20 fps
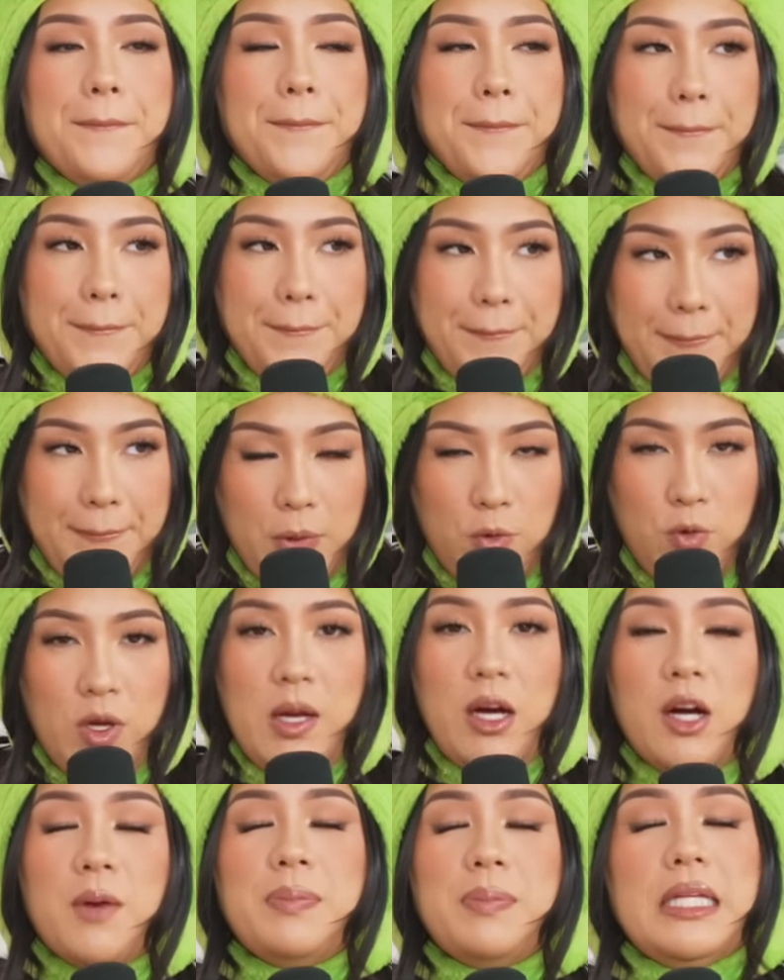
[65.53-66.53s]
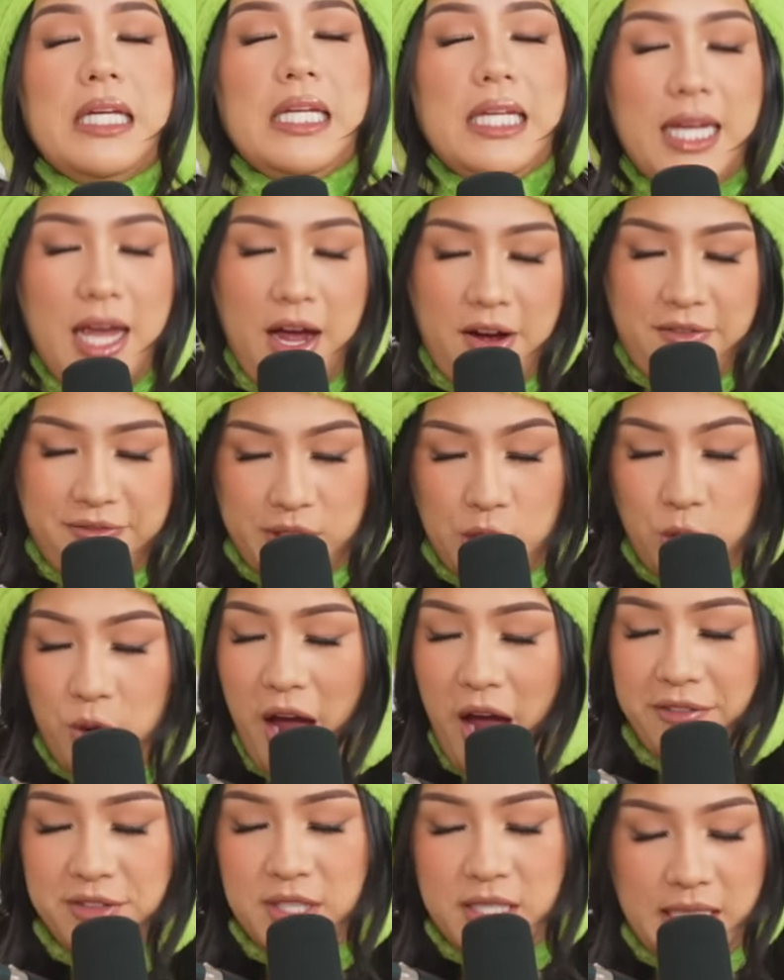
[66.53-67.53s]
Um, we are bleeding out for the
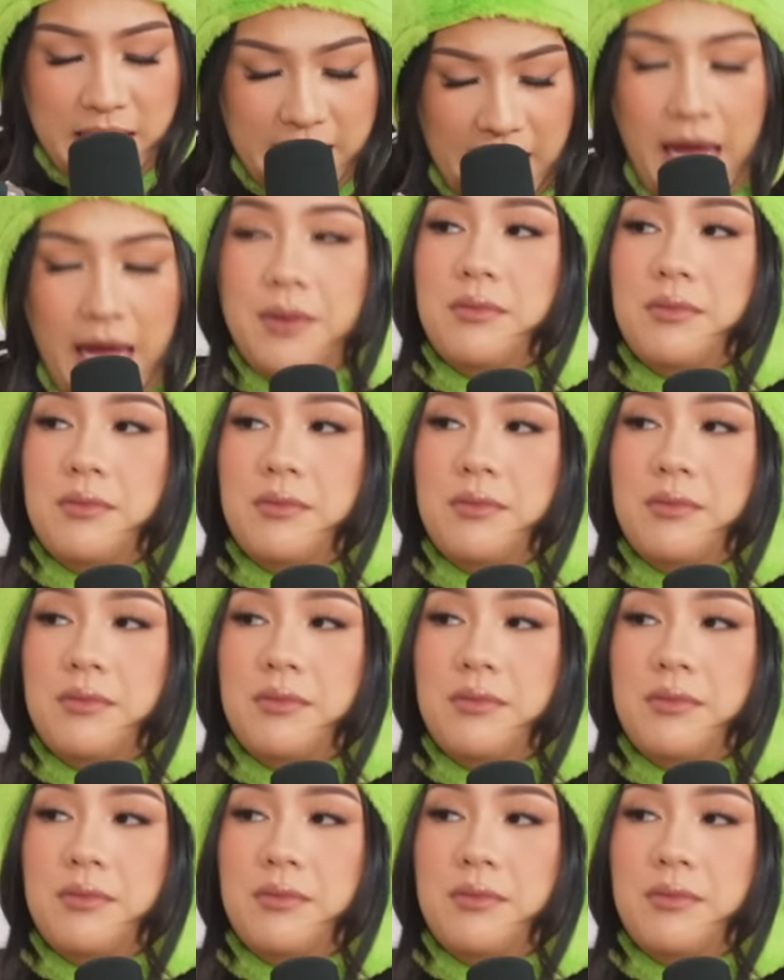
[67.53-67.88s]
craft today.